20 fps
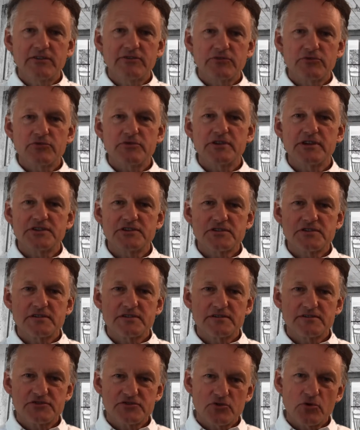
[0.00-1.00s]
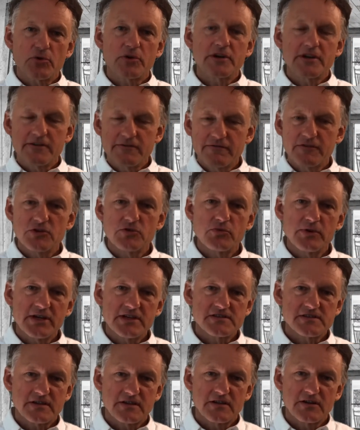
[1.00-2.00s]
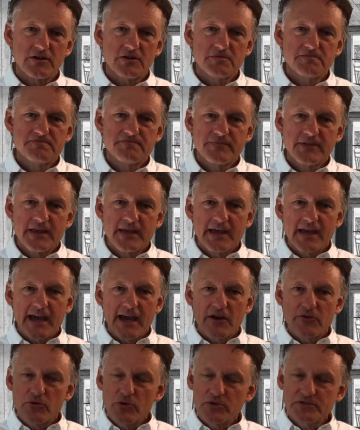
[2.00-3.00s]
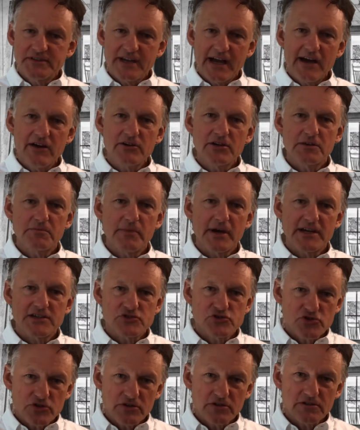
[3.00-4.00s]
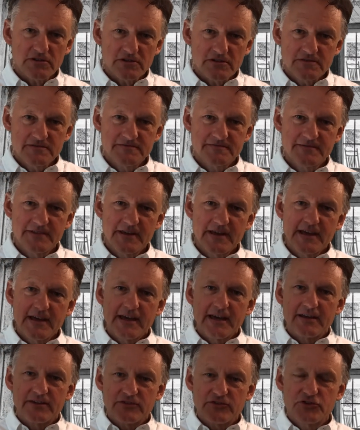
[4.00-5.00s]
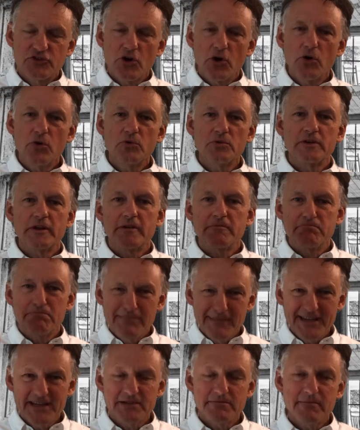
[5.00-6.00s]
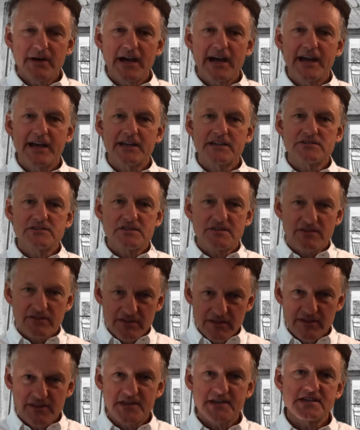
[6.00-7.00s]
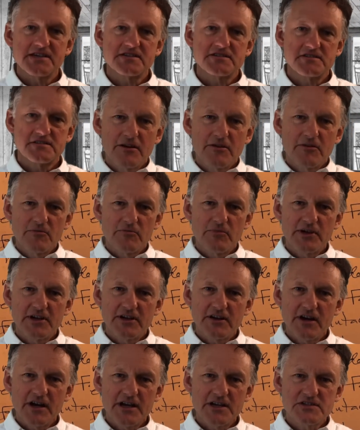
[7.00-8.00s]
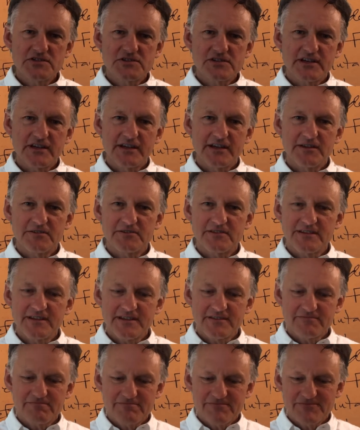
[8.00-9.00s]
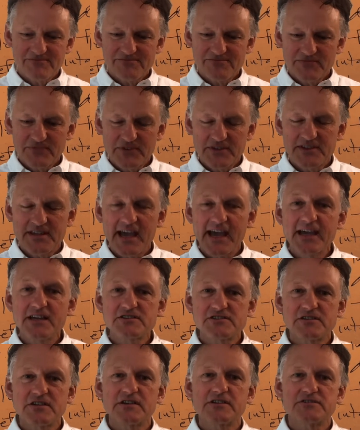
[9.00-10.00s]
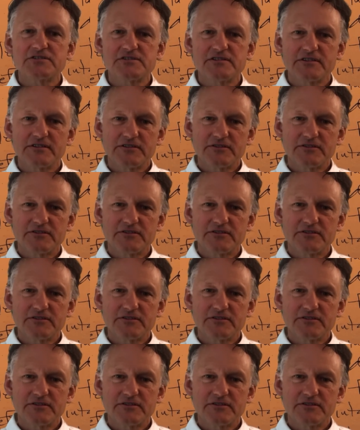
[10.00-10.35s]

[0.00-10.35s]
through this story a few weeks ago, I wrote down in my journal, don't minimize this, because it takes us